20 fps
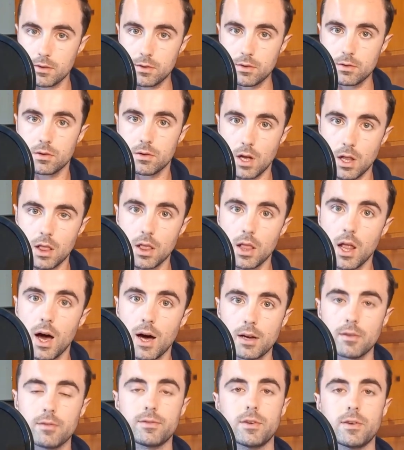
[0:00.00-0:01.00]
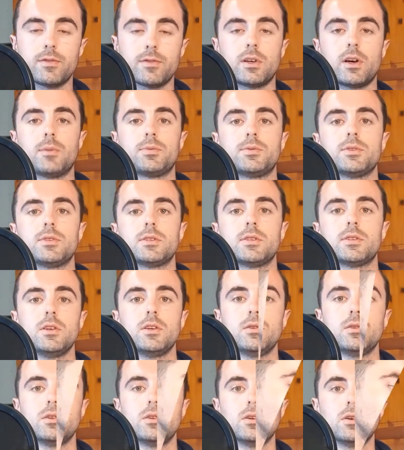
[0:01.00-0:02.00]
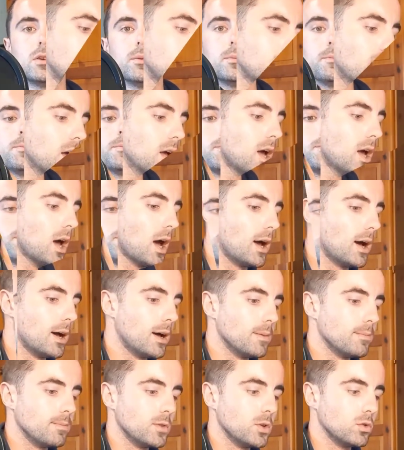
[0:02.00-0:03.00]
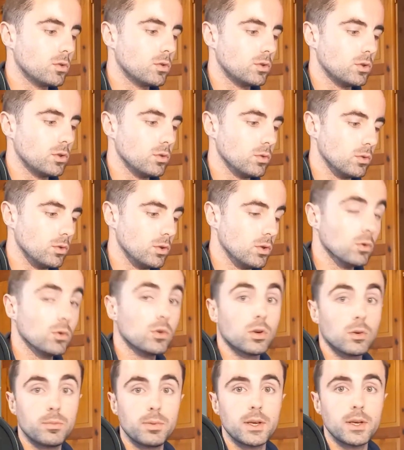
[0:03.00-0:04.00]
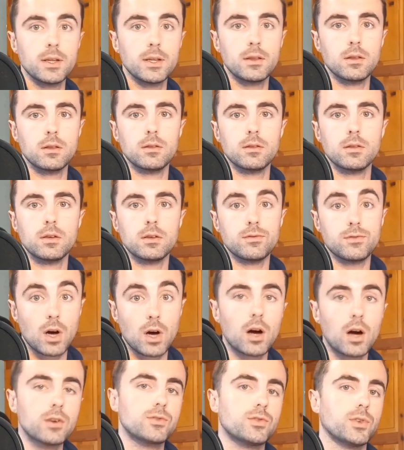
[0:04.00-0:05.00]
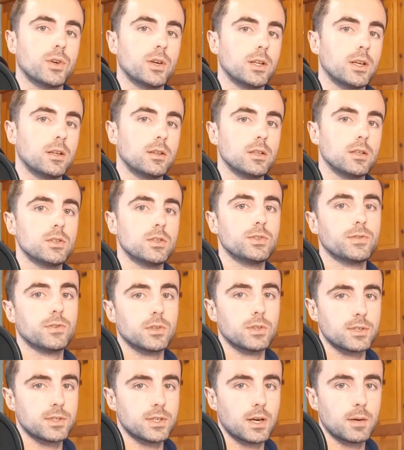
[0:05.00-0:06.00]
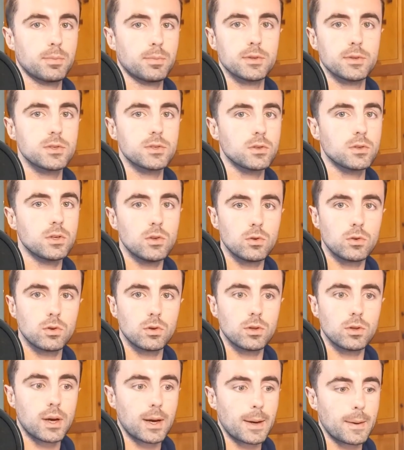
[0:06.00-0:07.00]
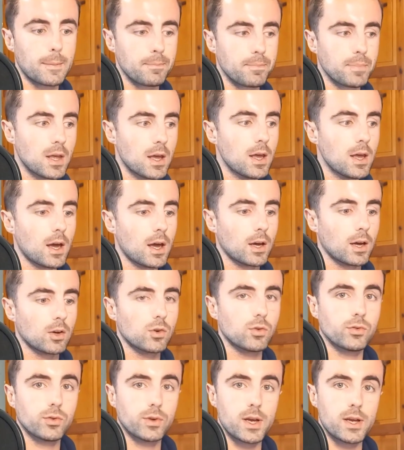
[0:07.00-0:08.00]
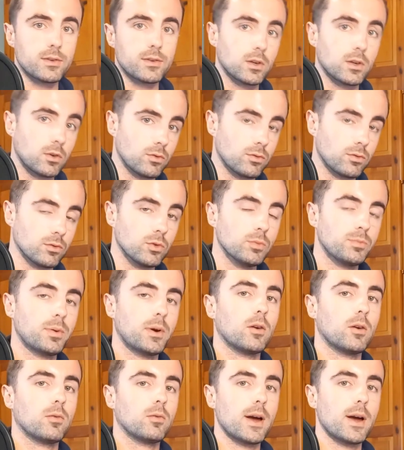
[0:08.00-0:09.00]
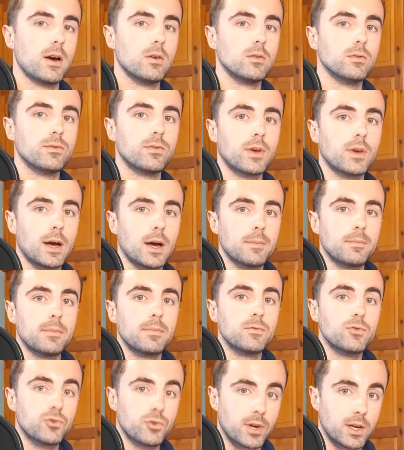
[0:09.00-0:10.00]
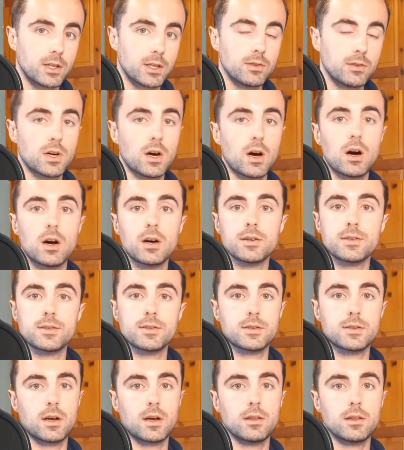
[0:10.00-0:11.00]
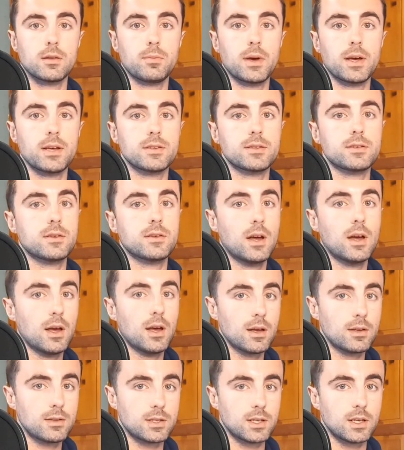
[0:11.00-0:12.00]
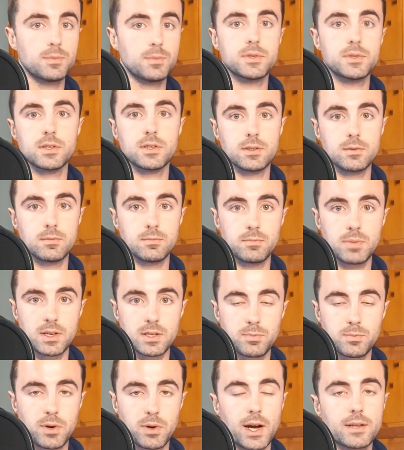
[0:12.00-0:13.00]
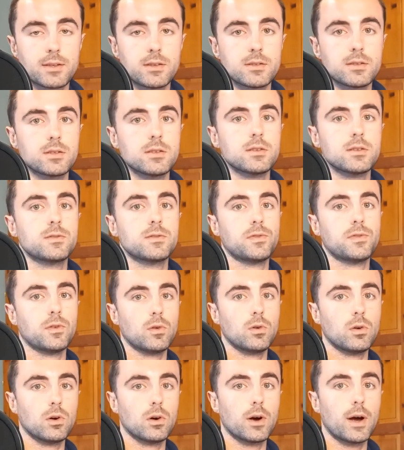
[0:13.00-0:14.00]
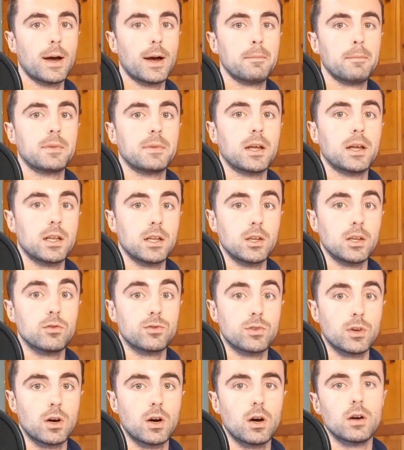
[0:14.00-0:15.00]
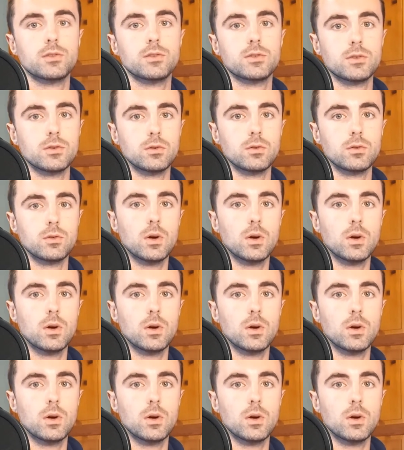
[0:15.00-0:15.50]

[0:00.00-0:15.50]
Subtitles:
a lot of different options that you could do. You could be in the dog training niche, for example. So you could create a group around training dogs, the best tips and best practices for getting your dog to